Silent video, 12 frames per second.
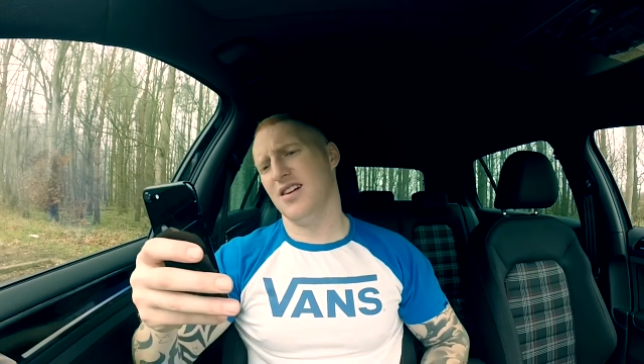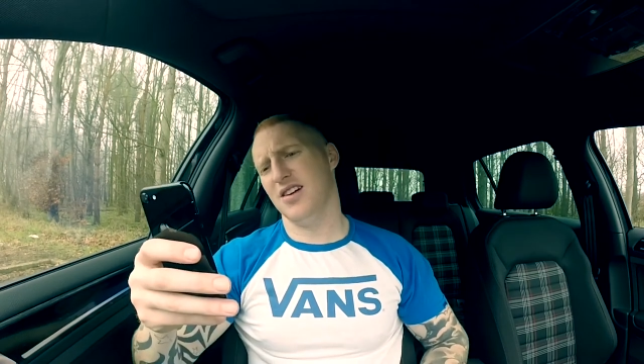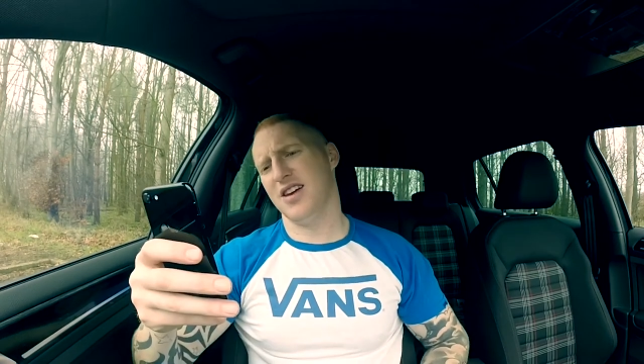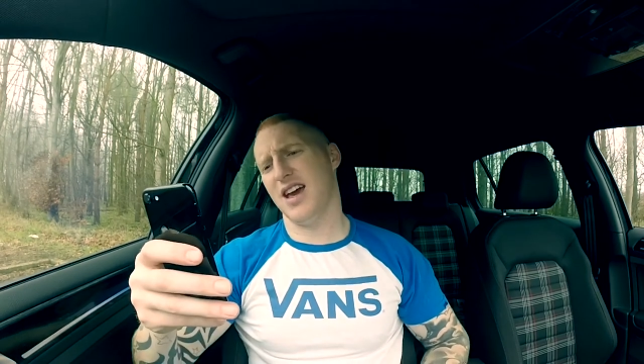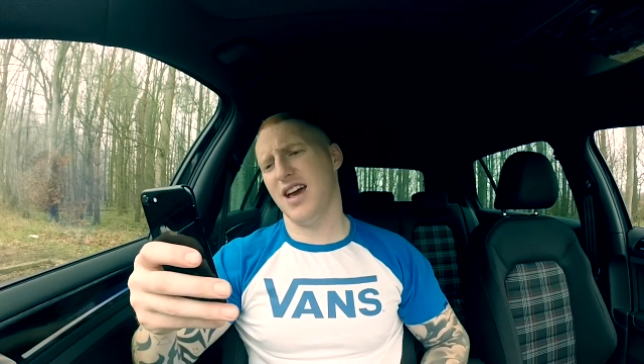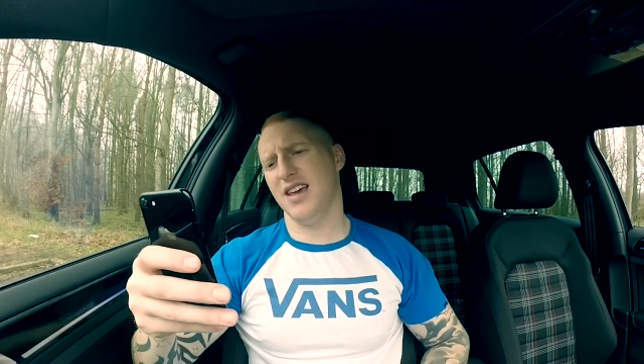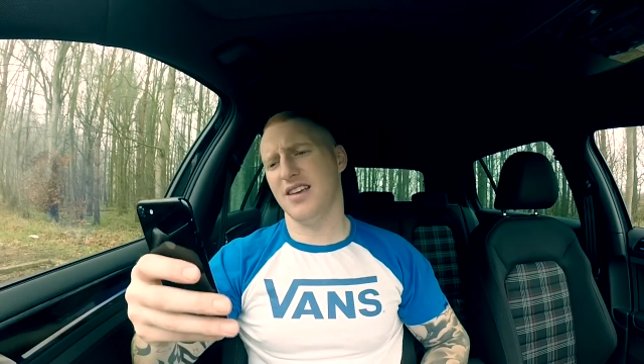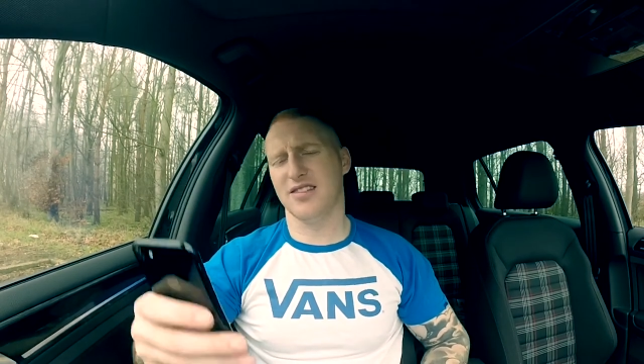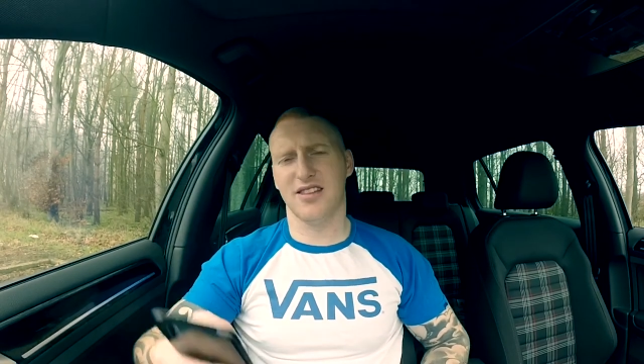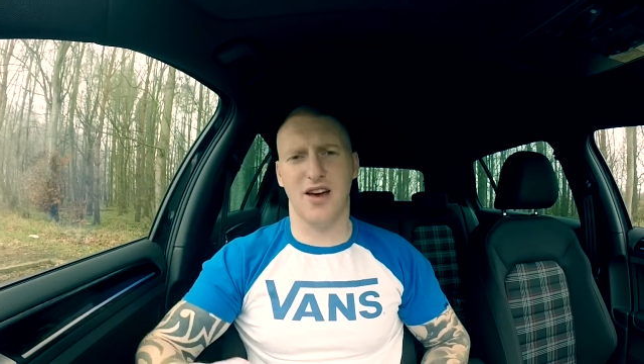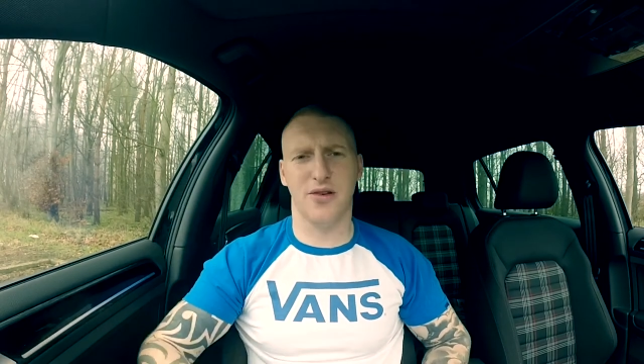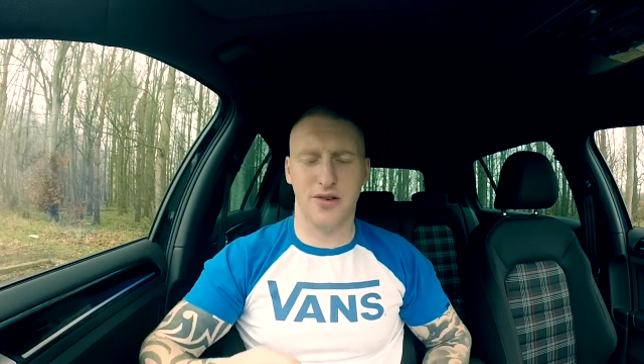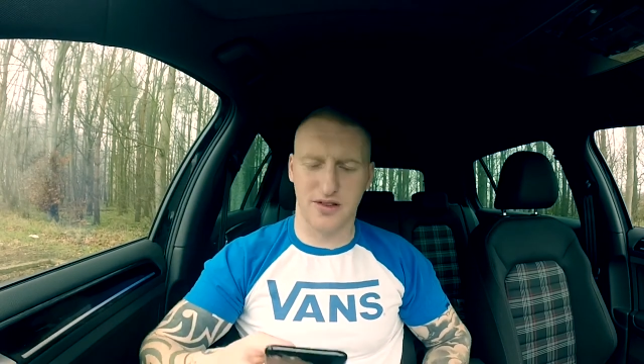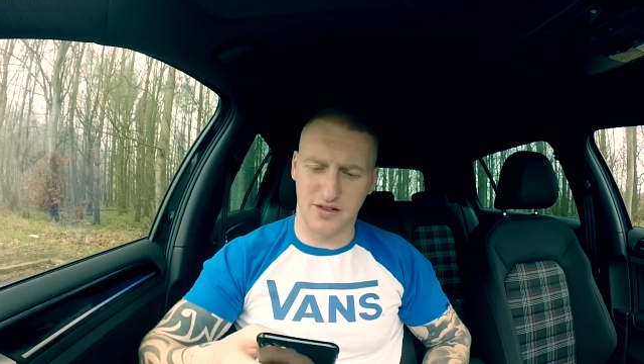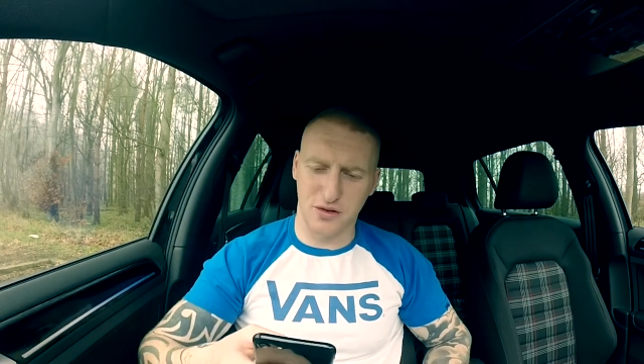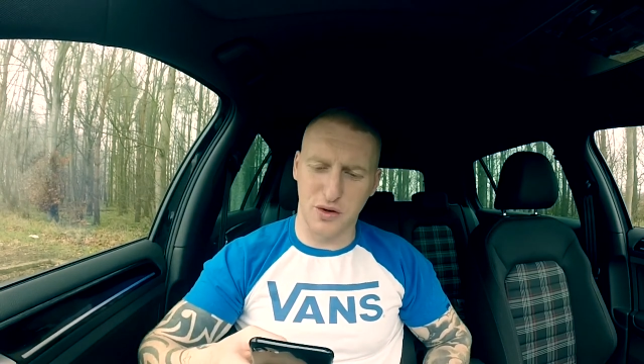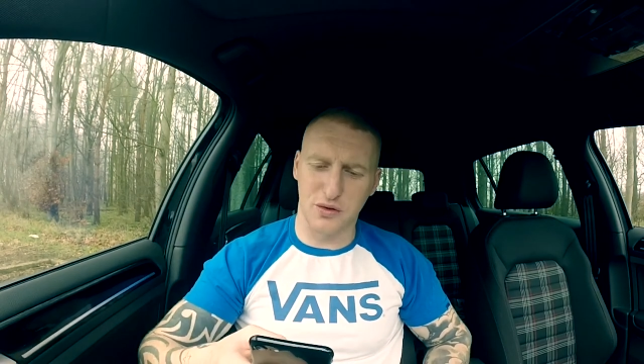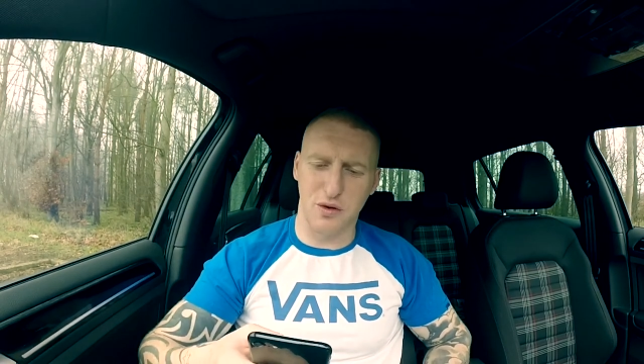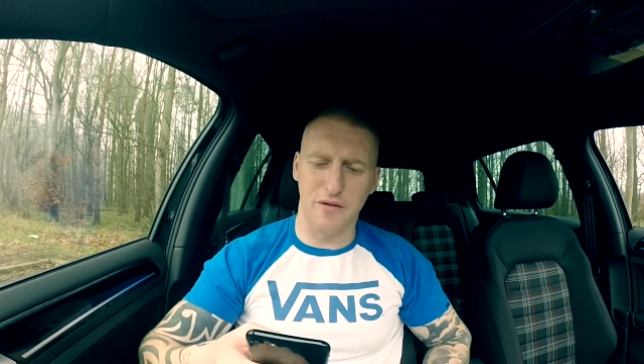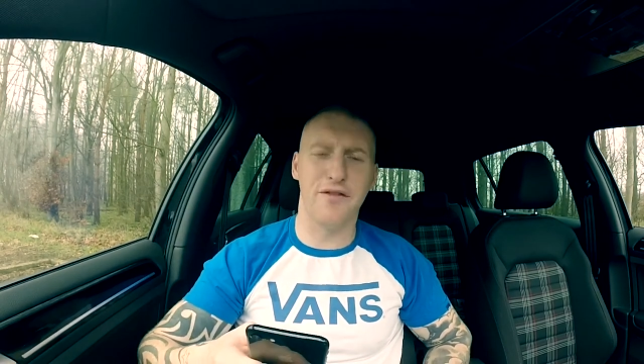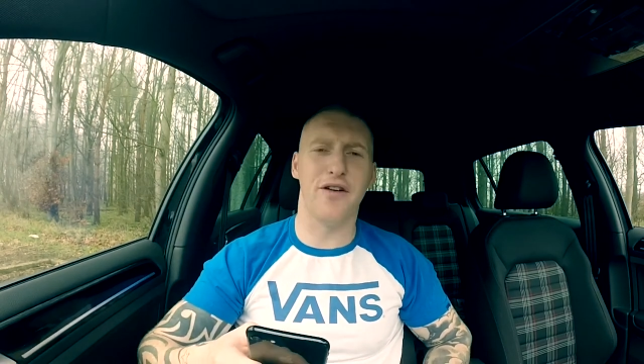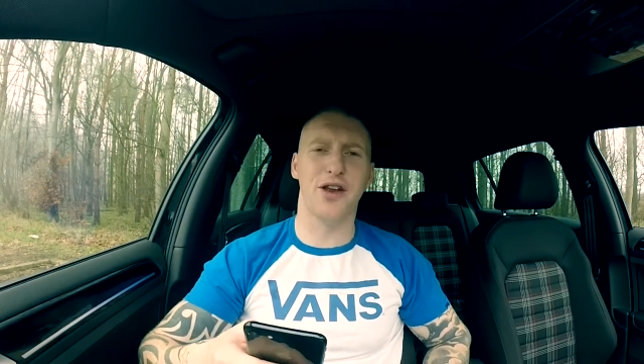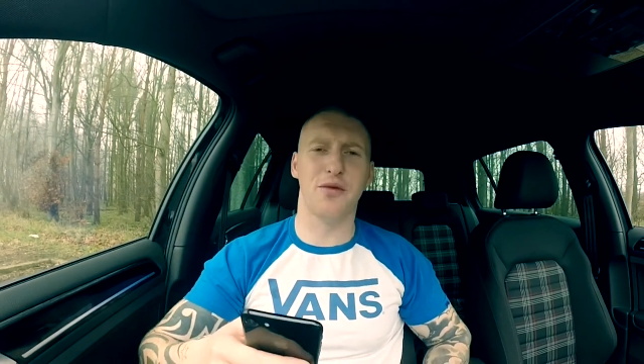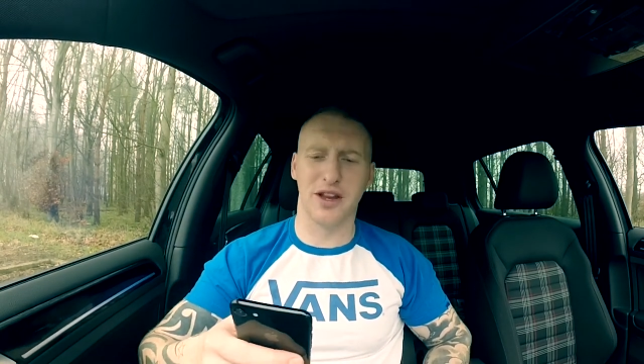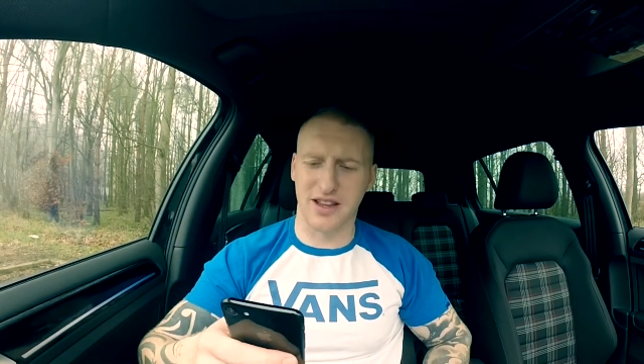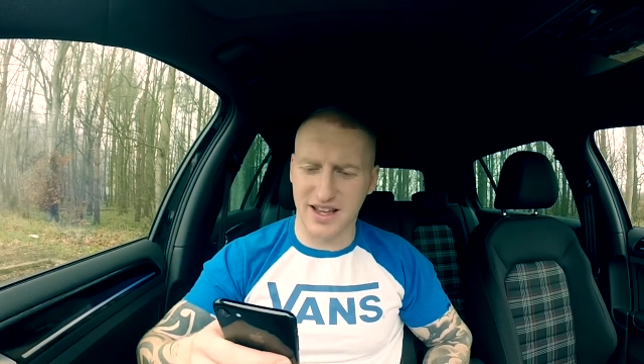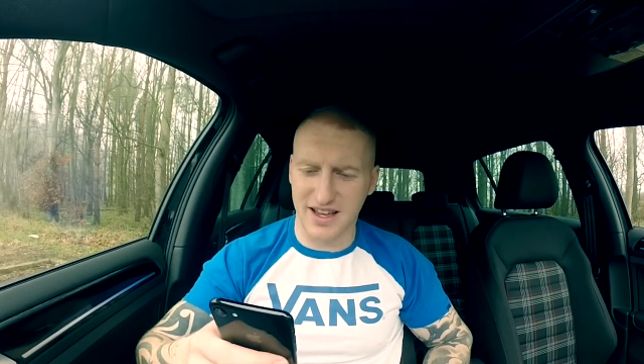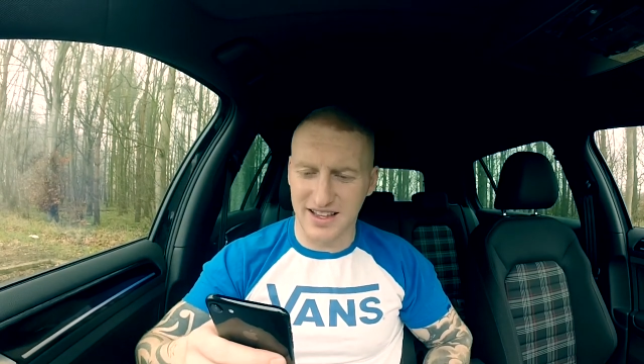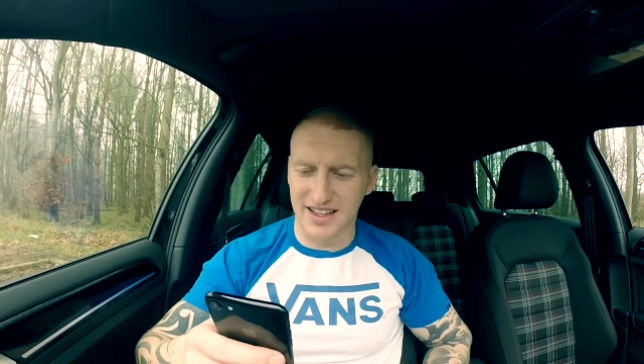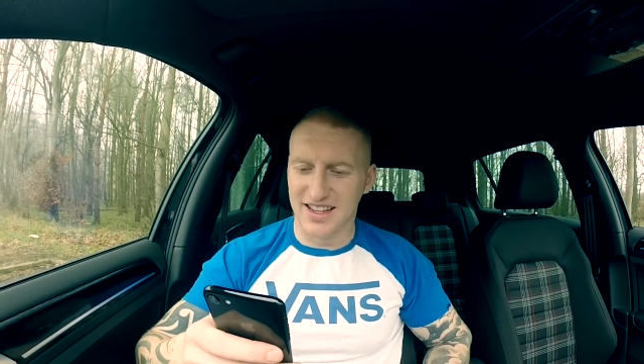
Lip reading: Okay, so there's always one funny one, isn't there?